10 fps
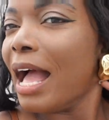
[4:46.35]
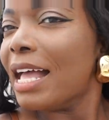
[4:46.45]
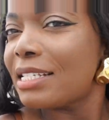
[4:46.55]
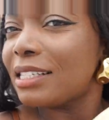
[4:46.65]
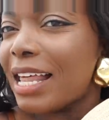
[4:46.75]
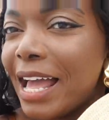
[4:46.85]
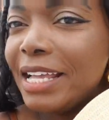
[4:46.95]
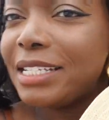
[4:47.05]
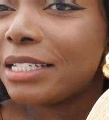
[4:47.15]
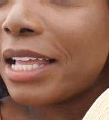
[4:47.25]
as
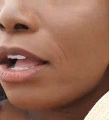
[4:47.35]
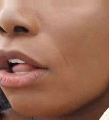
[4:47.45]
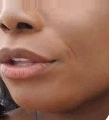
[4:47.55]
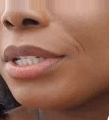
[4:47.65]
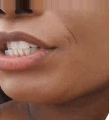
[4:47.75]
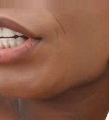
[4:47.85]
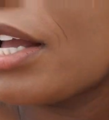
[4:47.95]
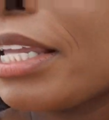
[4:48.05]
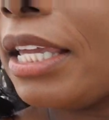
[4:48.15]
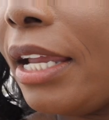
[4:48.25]
light as like all those
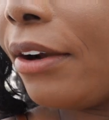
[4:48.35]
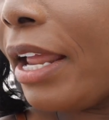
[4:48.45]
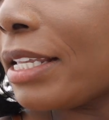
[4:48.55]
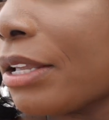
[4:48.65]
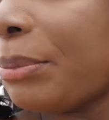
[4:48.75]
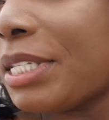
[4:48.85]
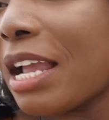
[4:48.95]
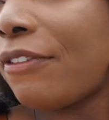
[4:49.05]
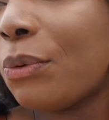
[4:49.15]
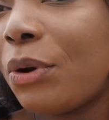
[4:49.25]
chunky earrings that we see
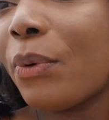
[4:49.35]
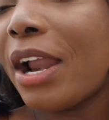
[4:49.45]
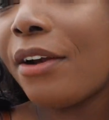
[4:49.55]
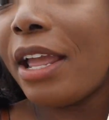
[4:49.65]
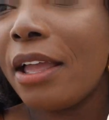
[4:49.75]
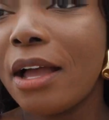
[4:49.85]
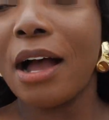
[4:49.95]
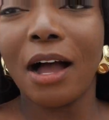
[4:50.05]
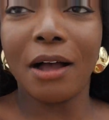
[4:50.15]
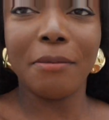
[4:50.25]
everyone wearing,
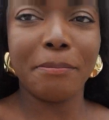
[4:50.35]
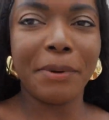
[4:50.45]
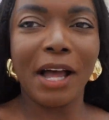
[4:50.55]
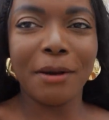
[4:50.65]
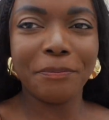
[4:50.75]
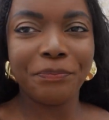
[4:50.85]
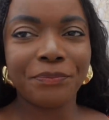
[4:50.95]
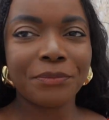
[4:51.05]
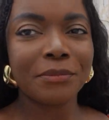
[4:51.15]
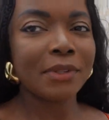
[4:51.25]
um, but
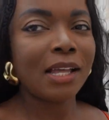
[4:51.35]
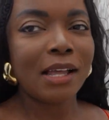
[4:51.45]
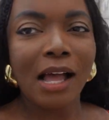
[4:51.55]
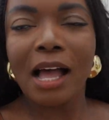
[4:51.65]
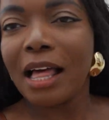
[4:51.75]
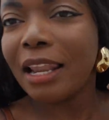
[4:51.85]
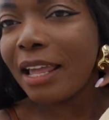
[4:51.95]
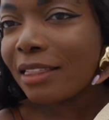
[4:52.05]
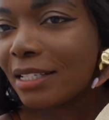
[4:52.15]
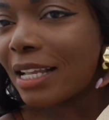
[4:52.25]
I
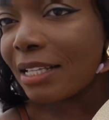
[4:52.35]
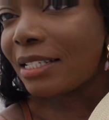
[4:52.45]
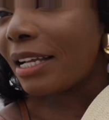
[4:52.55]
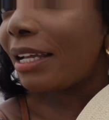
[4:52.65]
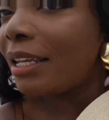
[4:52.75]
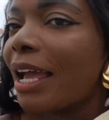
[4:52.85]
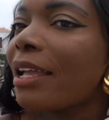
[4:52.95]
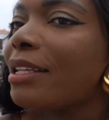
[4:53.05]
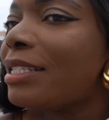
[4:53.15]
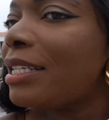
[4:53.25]
like the dented like
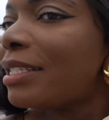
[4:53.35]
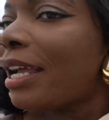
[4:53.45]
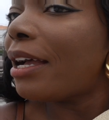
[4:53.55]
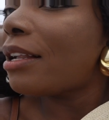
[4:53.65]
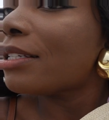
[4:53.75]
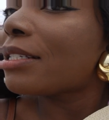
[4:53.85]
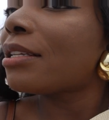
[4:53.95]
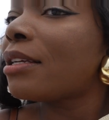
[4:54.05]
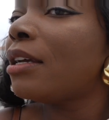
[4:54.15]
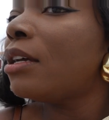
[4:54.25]

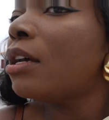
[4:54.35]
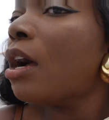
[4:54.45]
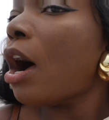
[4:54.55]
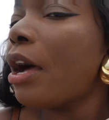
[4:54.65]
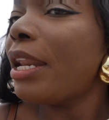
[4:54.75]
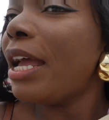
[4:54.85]
details on